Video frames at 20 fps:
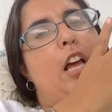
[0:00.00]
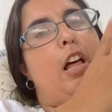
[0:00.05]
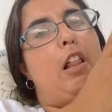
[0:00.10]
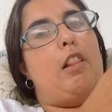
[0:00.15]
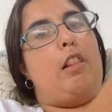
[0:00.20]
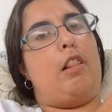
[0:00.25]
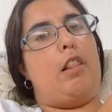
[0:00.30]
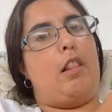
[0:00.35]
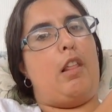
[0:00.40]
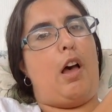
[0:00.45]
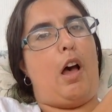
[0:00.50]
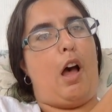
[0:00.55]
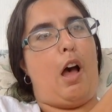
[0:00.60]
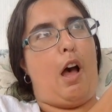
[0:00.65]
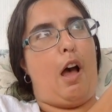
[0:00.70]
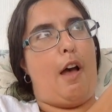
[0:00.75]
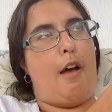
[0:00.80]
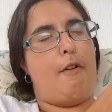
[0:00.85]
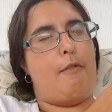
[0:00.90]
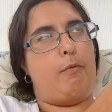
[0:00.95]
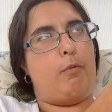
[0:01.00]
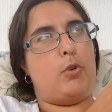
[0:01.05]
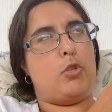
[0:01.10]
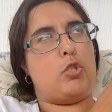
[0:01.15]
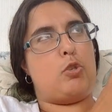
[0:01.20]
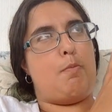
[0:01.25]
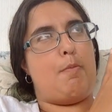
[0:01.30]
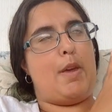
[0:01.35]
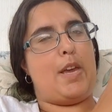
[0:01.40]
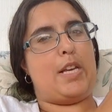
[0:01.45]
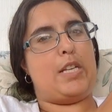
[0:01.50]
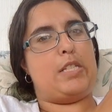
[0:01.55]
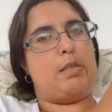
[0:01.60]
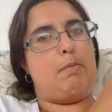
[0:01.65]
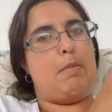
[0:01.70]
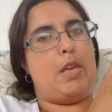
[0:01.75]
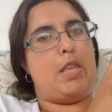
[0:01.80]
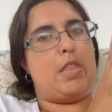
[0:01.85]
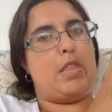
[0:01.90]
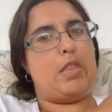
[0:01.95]
alive, which makes
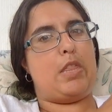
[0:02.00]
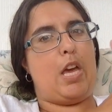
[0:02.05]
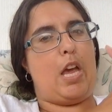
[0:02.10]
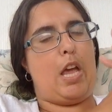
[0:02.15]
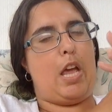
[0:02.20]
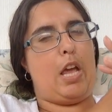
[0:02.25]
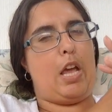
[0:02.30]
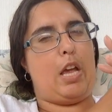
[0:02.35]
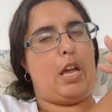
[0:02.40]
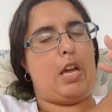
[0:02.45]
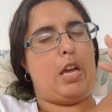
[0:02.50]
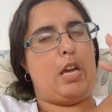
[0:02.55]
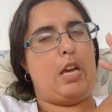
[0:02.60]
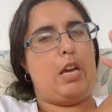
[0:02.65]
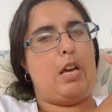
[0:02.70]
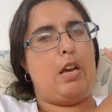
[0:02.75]
me think